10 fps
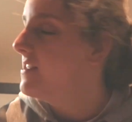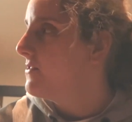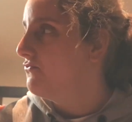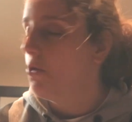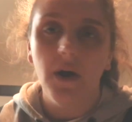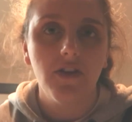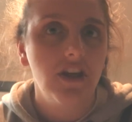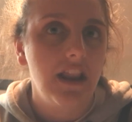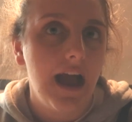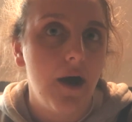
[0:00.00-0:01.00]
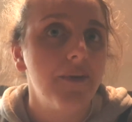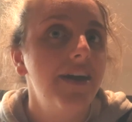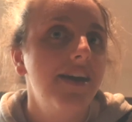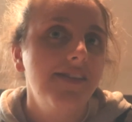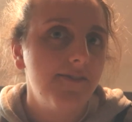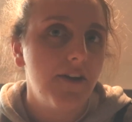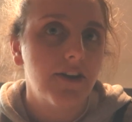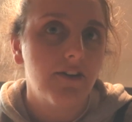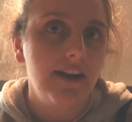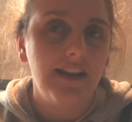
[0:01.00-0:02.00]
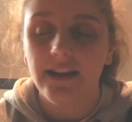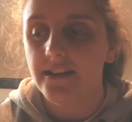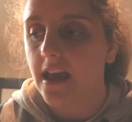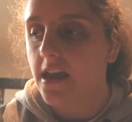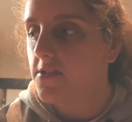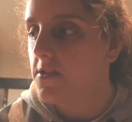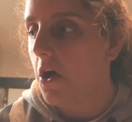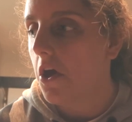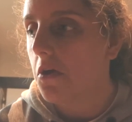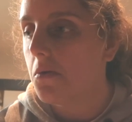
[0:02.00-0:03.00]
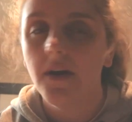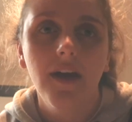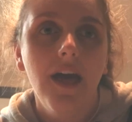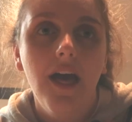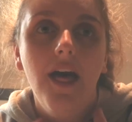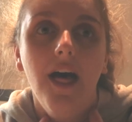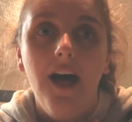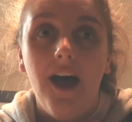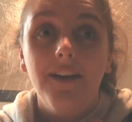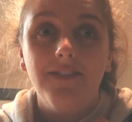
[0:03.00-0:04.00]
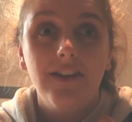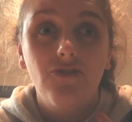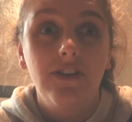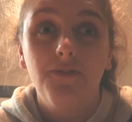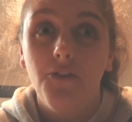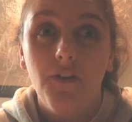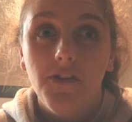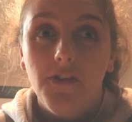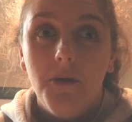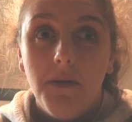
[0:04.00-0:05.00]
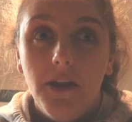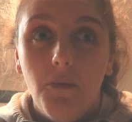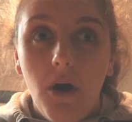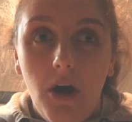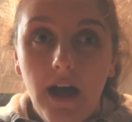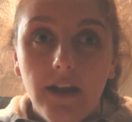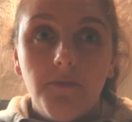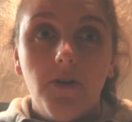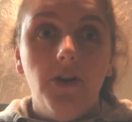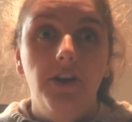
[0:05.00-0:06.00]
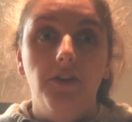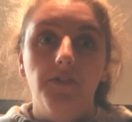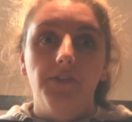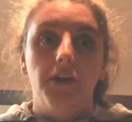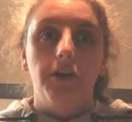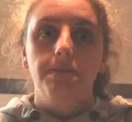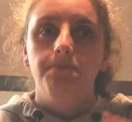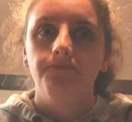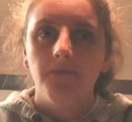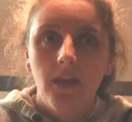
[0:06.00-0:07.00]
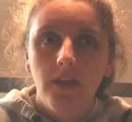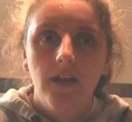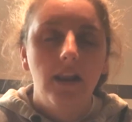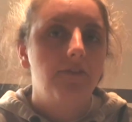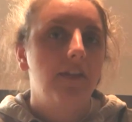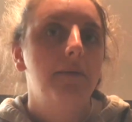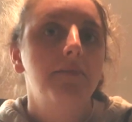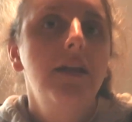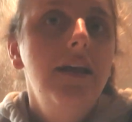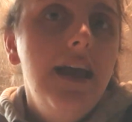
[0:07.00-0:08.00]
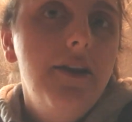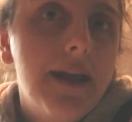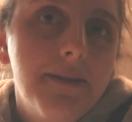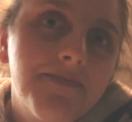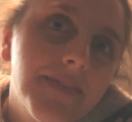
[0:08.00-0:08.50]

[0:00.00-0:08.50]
It's quite chilly out. It's a very grey day today, so I've literally, for the first time in a while, had to put a hoodie on, so love that. Anyway.